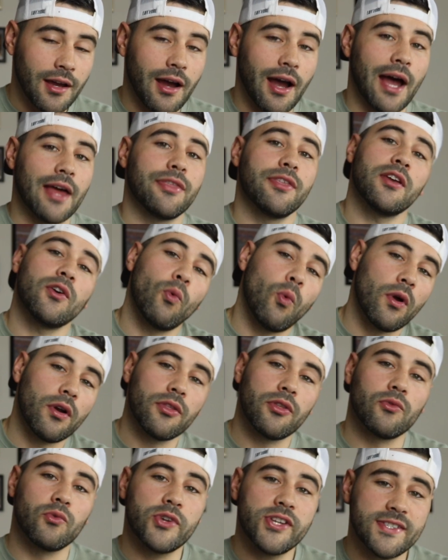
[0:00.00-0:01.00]
I think one of
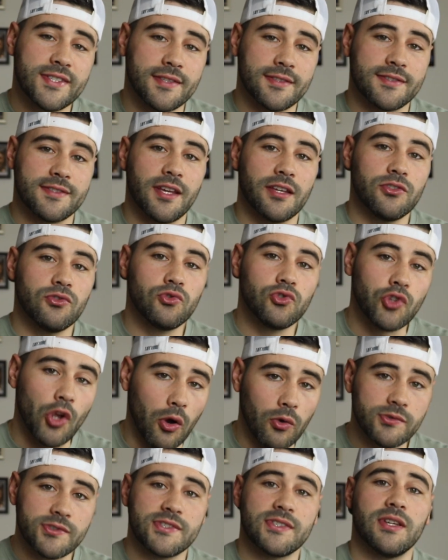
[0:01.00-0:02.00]
the reasons that you
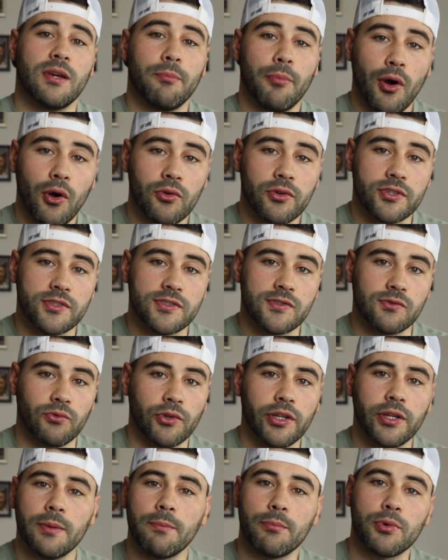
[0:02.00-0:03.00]
don't see opponents
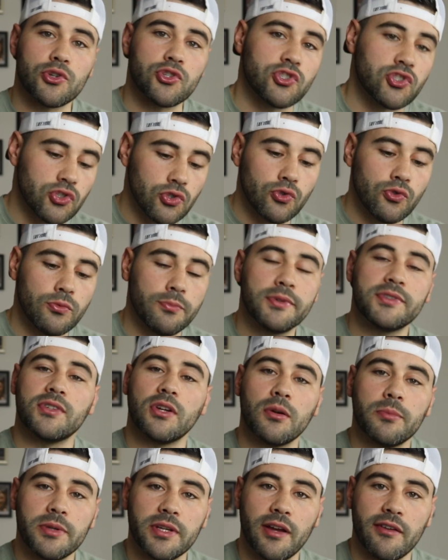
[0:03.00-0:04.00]
really pursue
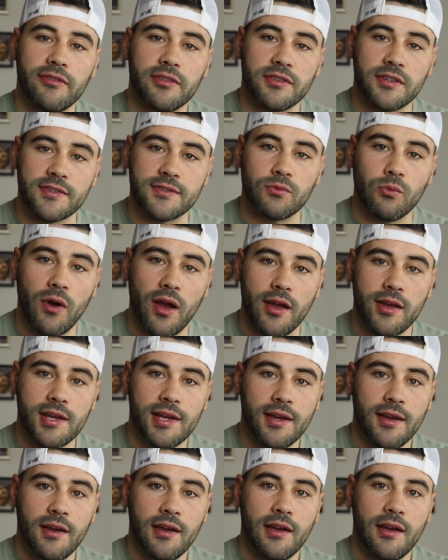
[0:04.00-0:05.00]
Beterbiev in this way
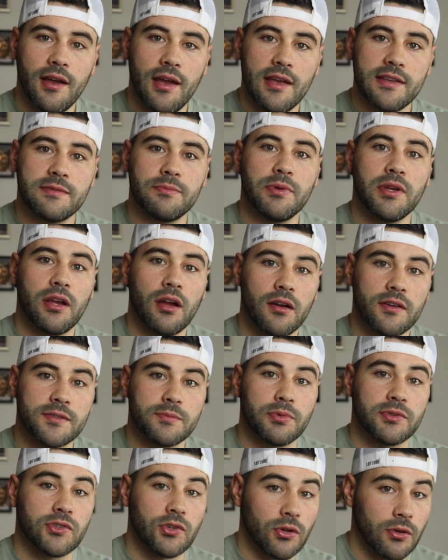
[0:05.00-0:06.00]
is because
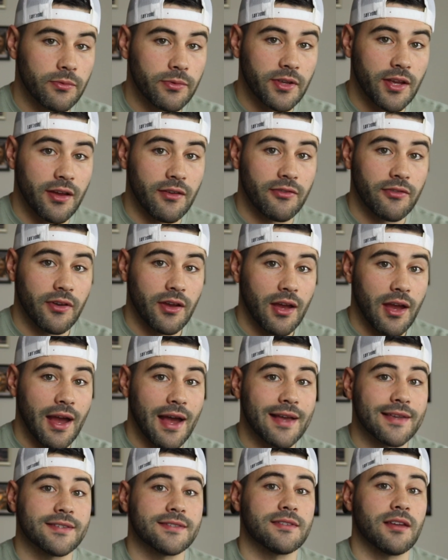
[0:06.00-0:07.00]
Beterbiev
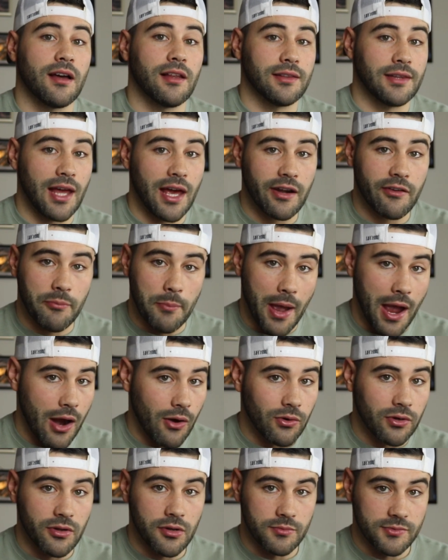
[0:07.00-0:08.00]
has a lot of
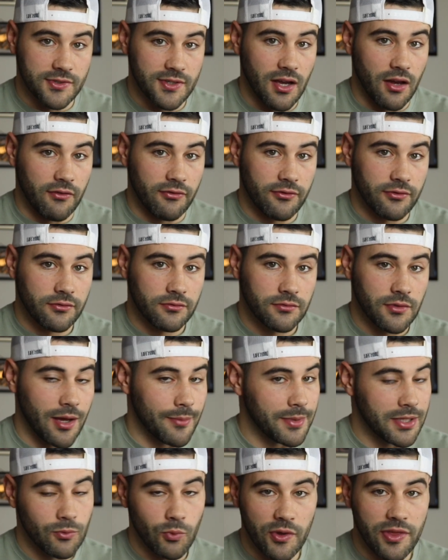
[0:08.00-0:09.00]
power himself. I
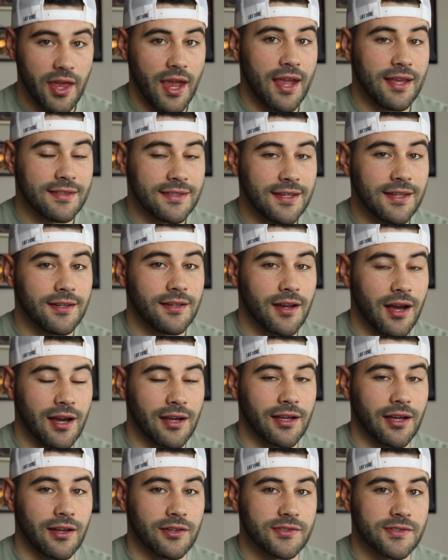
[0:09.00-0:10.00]
mean, with 18
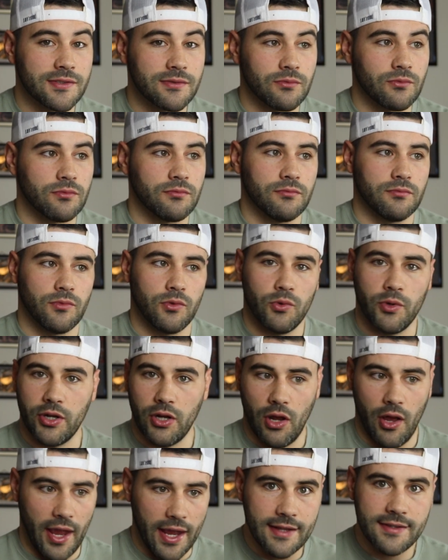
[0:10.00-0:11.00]
knockouts in
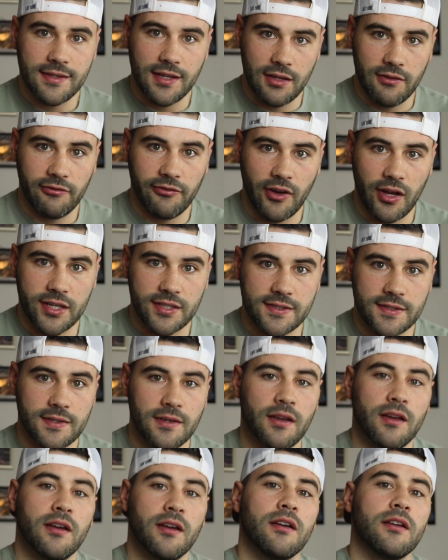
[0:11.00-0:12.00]
18 fights,
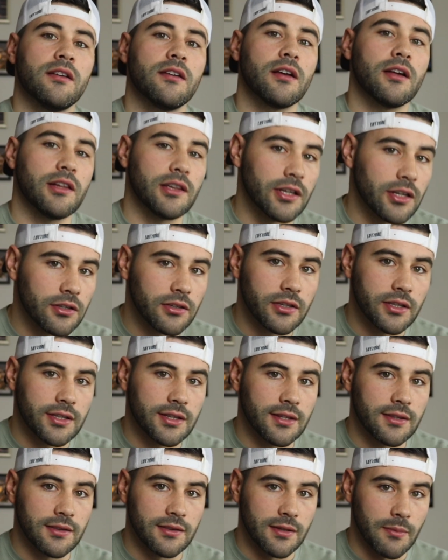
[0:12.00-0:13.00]

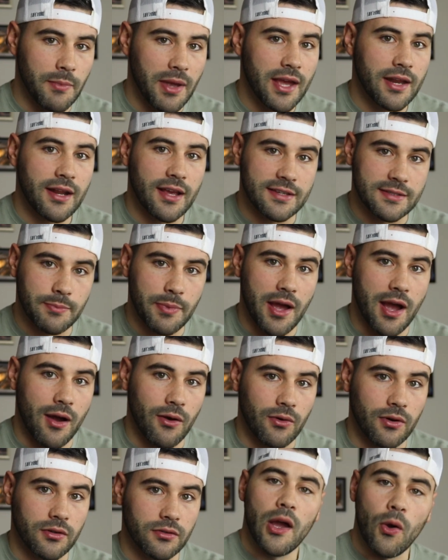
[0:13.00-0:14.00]
clearly the man has
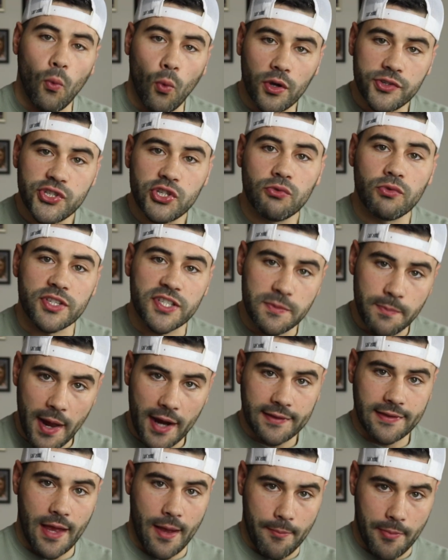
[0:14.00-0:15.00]
power. And once you
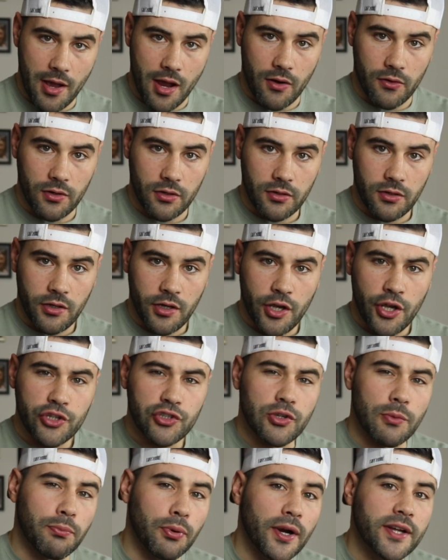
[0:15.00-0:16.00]
respect that power,
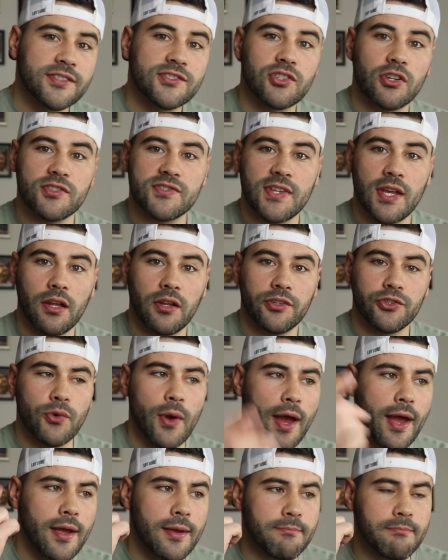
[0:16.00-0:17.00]
your brain starts telling you,
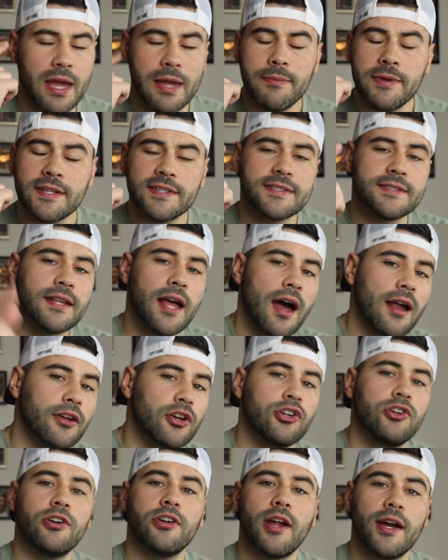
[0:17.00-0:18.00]
hey, maybe it's not a
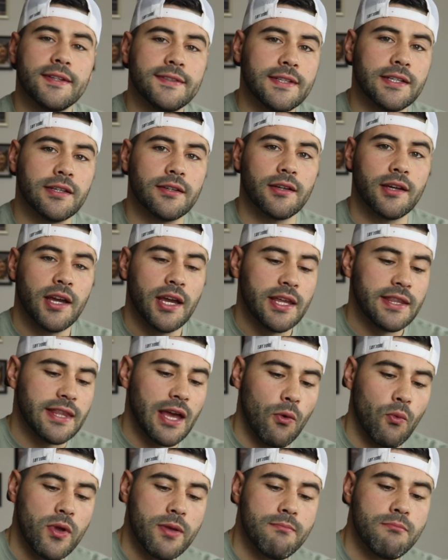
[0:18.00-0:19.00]
good idea
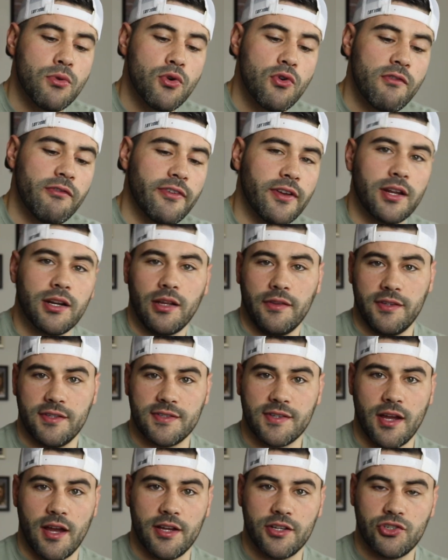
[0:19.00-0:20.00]
that we move in on this
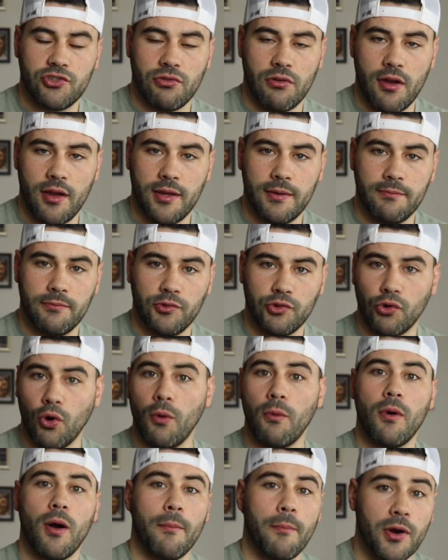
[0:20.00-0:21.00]
guy and try and
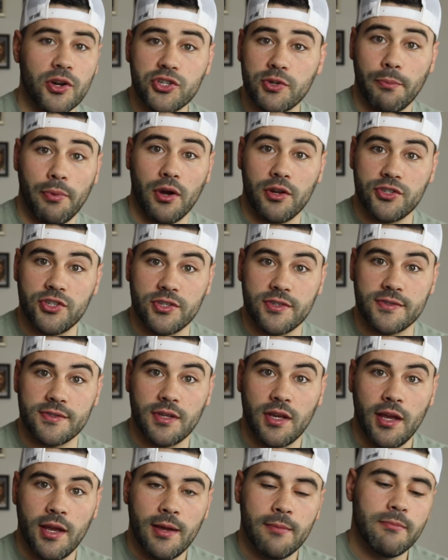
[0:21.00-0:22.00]
throw a bunch of punches.
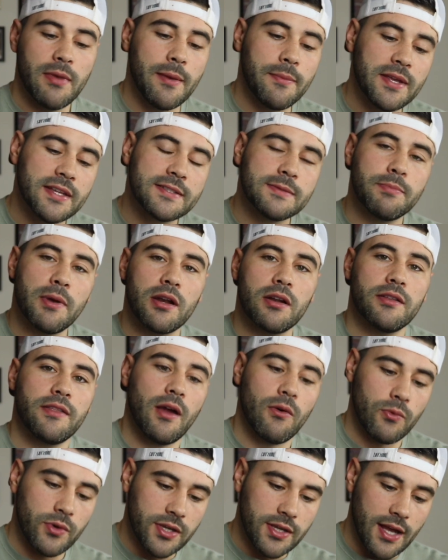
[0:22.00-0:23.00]
Maybe it's better
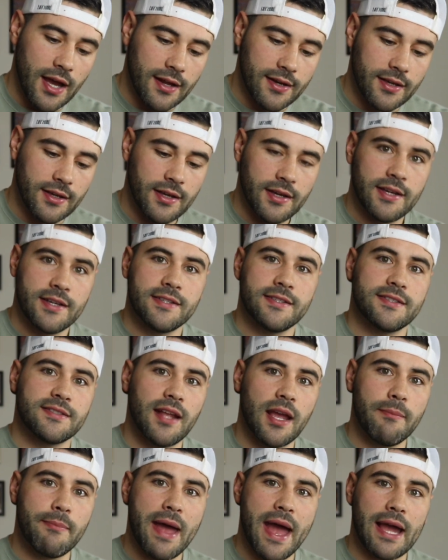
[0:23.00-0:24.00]
that we kind of
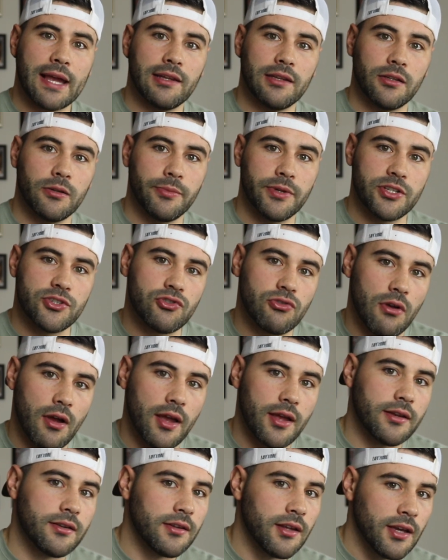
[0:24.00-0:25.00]
stay back a little bit and try
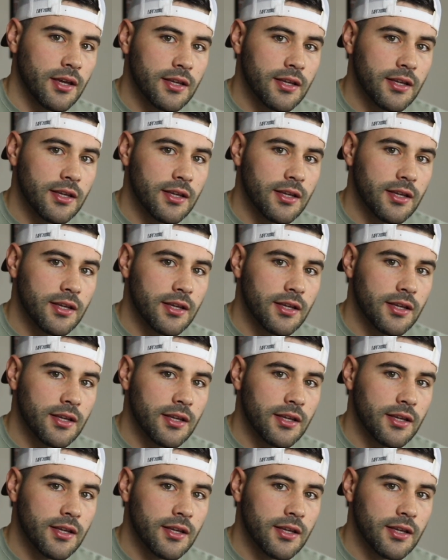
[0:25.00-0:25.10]
and